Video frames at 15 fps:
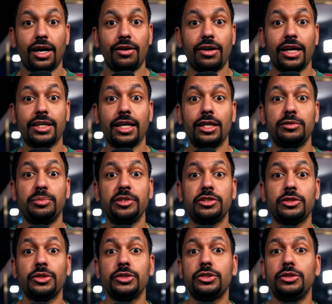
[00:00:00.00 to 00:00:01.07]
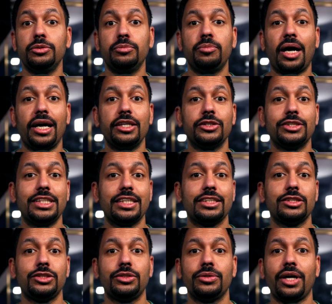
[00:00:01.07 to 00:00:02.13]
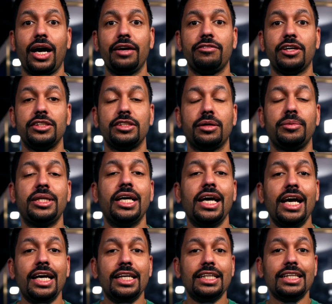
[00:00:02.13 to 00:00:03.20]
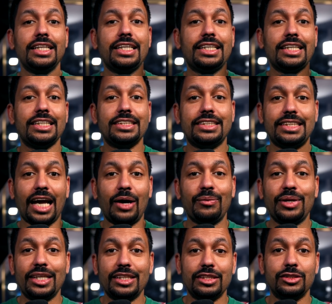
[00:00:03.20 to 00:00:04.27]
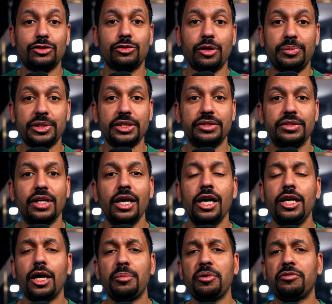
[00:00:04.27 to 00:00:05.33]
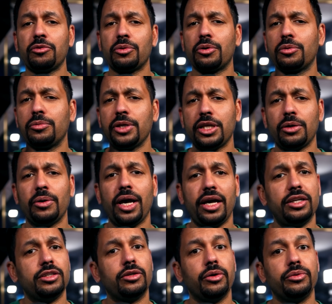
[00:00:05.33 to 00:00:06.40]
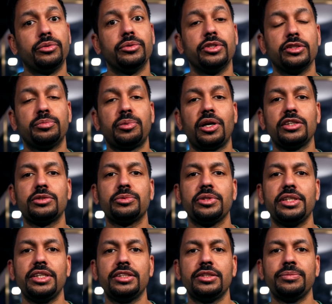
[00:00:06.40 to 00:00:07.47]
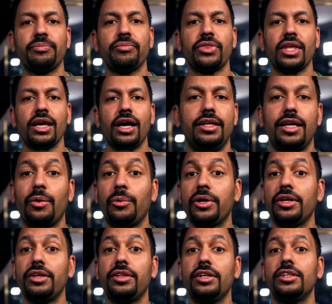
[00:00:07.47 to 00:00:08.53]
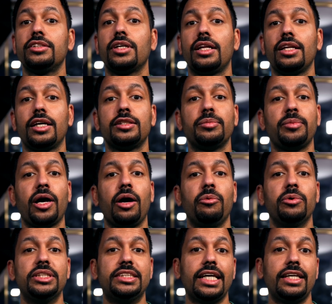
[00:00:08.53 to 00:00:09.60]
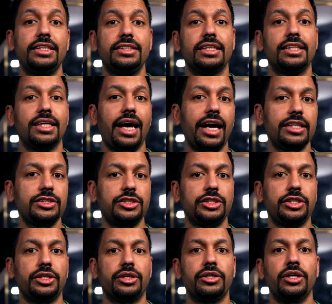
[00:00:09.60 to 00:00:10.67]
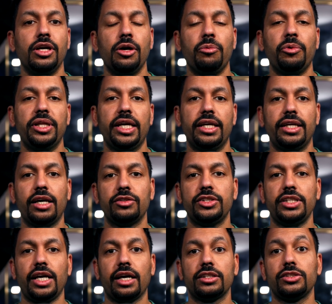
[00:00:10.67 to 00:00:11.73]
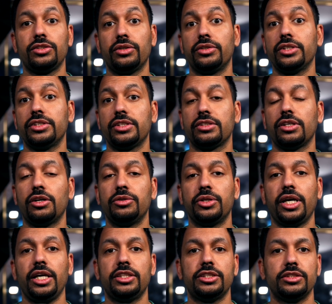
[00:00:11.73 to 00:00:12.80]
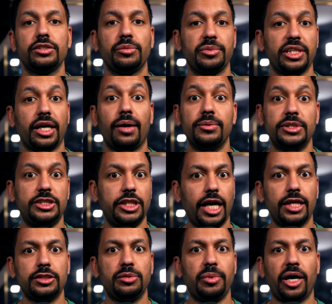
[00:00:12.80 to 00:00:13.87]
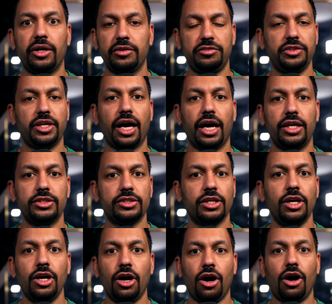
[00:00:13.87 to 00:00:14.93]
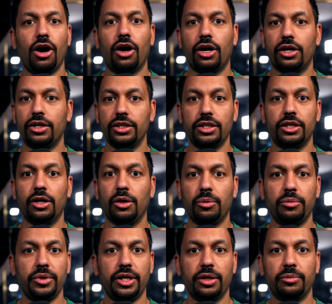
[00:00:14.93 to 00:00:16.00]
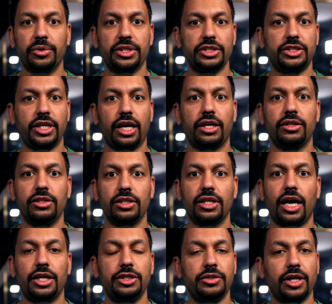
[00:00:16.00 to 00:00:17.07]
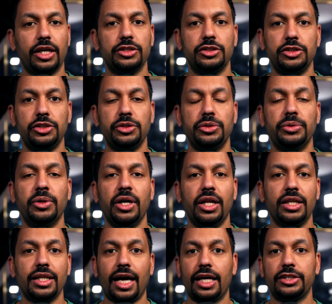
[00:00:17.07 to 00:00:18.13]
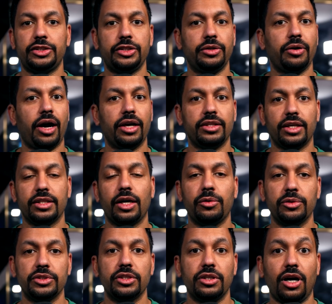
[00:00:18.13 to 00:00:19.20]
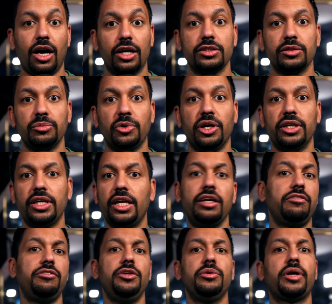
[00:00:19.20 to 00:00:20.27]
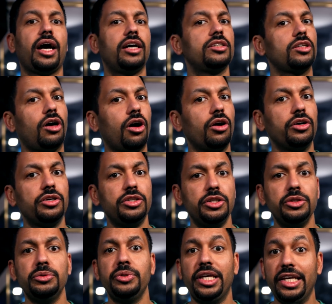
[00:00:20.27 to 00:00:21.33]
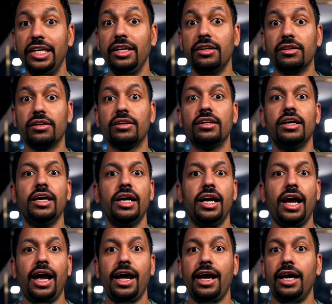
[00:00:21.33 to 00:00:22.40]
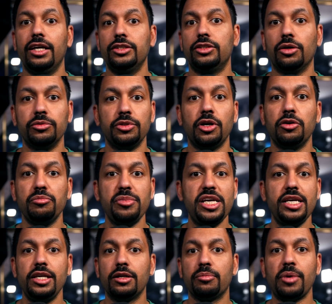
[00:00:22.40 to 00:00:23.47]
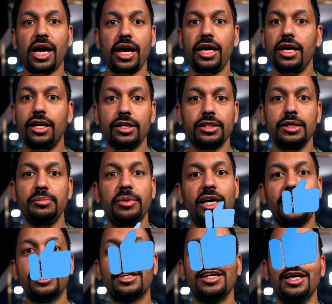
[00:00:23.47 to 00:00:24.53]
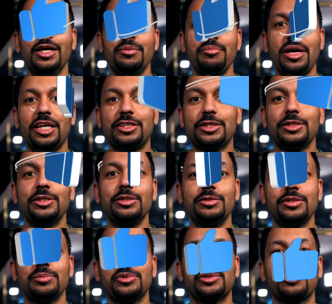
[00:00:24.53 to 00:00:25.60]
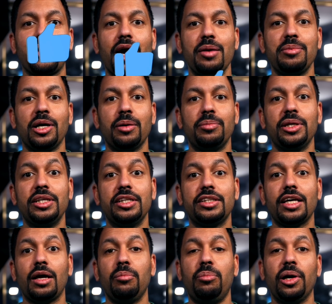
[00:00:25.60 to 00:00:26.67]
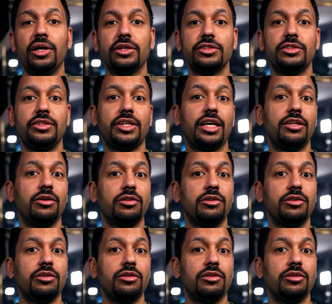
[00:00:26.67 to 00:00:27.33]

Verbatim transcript: All right, guys, be sure to buy your tickets to the Hi Fi Summit. Link is down in the description. Now, before we go ahead and go through this press release, now, one of the things I liked about what Denon did last year when they announced the X3600H and something I was jazzed about, if you guys are, you know, here with the channel a lot, you guys knew last year, I thought that was an awesome one. And if you guys are new here and don't know me or my ugly mug, make sure you subscribe up and hit that bell so you get